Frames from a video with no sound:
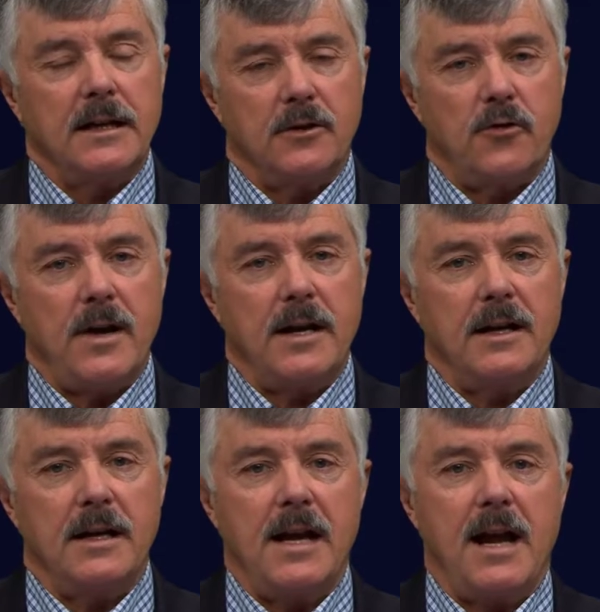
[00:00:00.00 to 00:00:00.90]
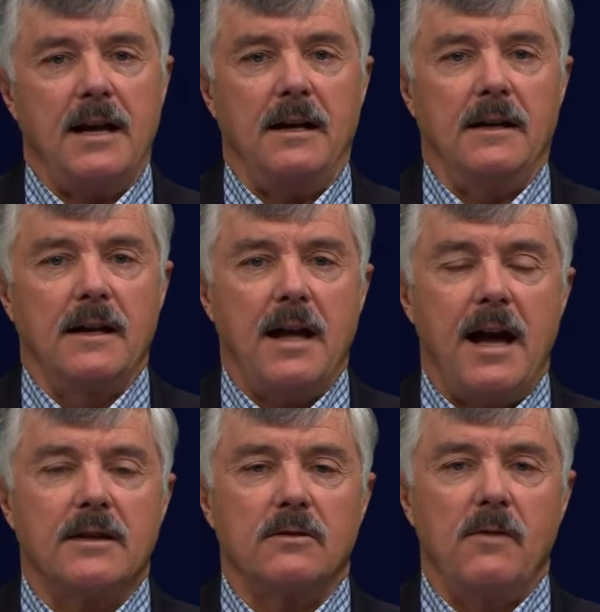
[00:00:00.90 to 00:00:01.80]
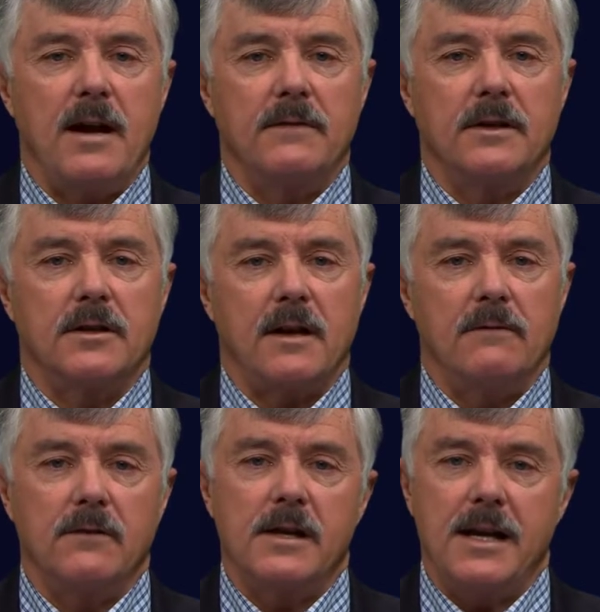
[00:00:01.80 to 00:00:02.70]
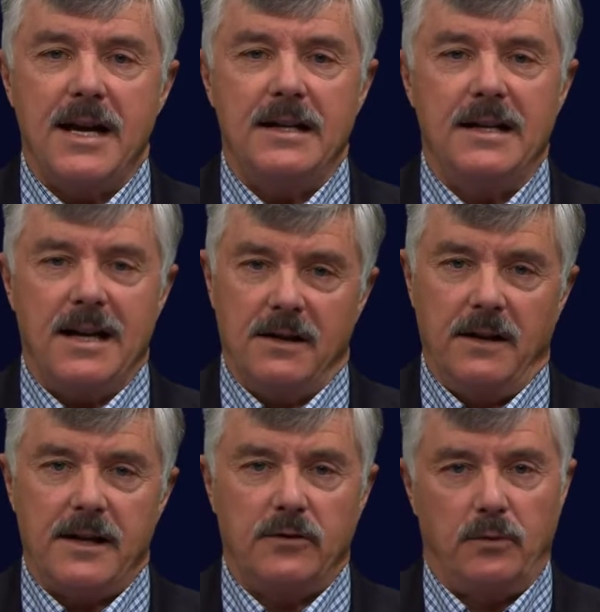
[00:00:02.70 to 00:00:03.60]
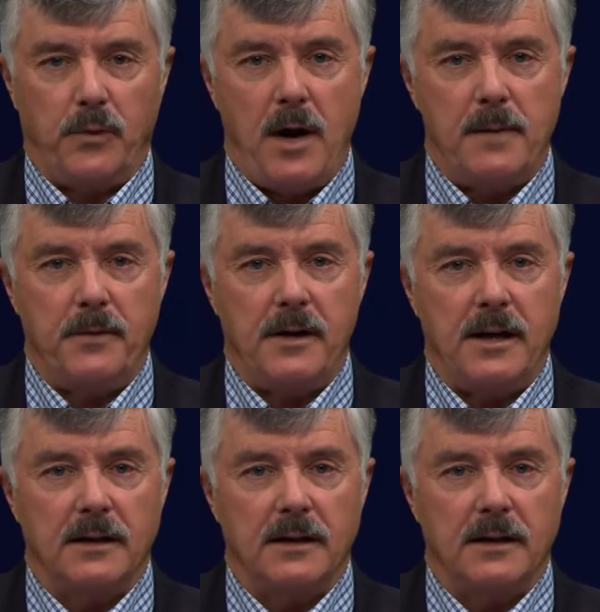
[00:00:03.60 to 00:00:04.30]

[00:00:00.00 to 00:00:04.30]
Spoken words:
in Crane, Indiana, as a way of discovering hidden intellectual property.